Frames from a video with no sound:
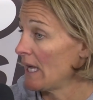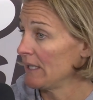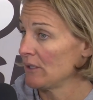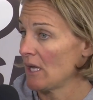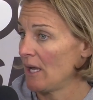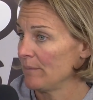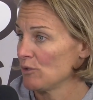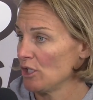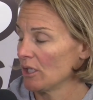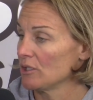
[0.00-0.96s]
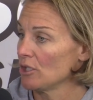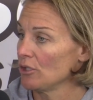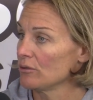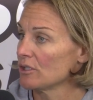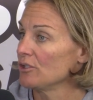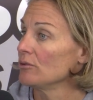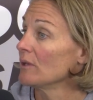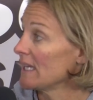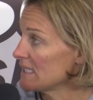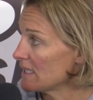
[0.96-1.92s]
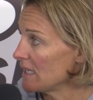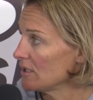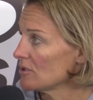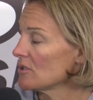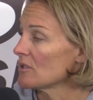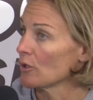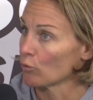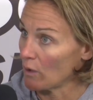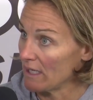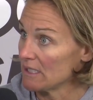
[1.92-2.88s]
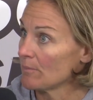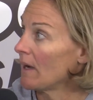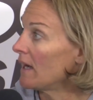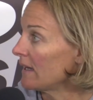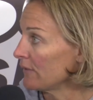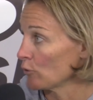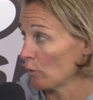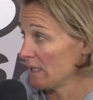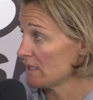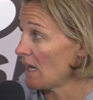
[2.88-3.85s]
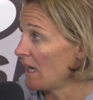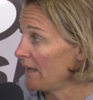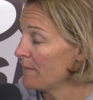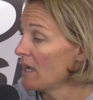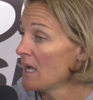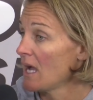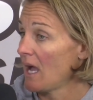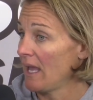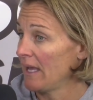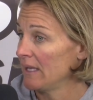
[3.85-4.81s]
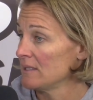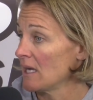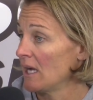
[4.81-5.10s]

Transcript: and um, she continues to do nice things. She's in the right spot at the right time and